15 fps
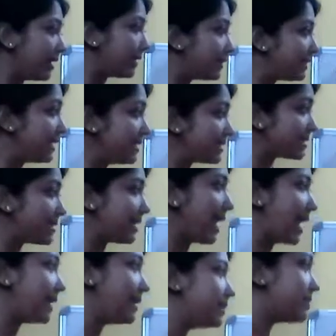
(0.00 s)

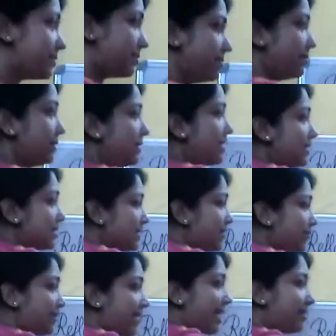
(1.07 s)
this
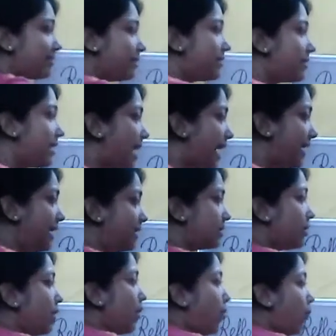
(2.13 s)
reflected light
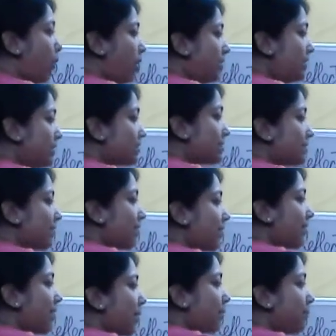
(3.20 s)
was
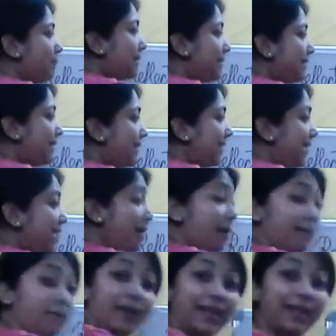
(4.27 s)
completely
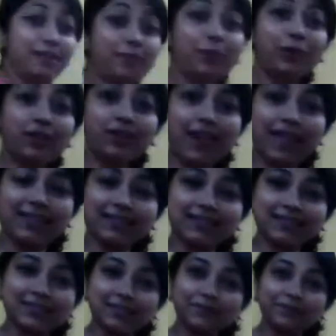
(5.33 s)
plane
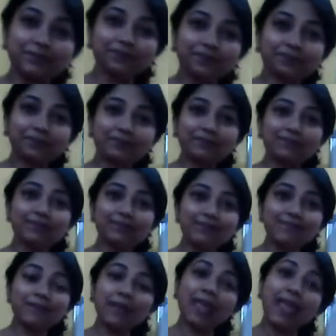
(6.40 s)
polarized.
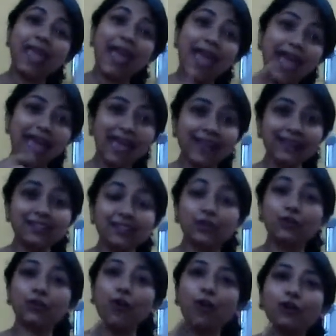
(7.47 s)

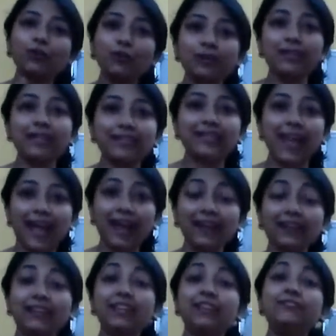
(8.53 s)
And not only
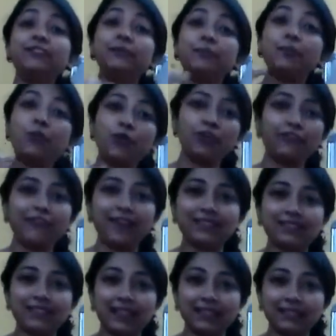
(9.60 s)
that, even more
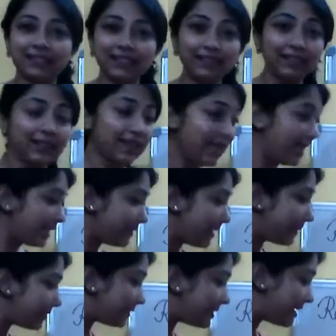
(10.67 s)
fascinating,
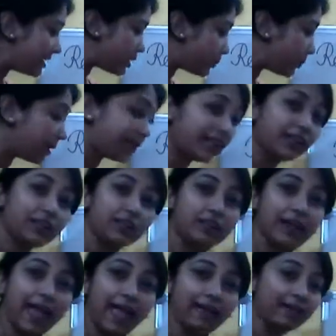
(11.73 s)
that this particular
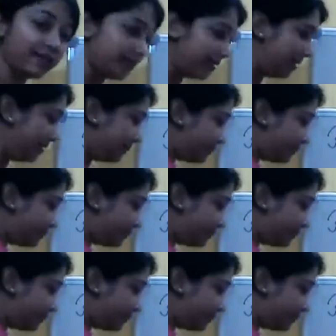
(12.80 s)
angle,